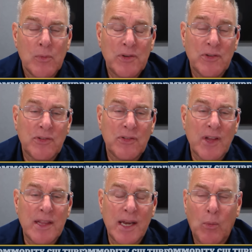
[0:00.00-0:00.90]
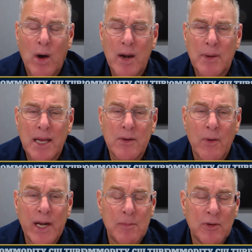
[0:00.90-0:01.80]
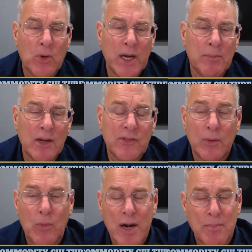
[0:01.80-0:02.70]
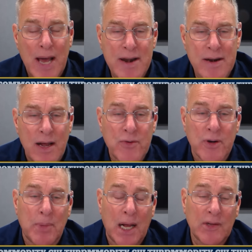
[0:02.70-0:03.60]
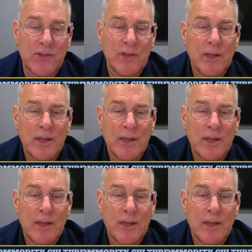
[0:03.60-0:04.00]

which is to say they don't want to buy uranium at 20 bucks, they want to buy it at 100 bucks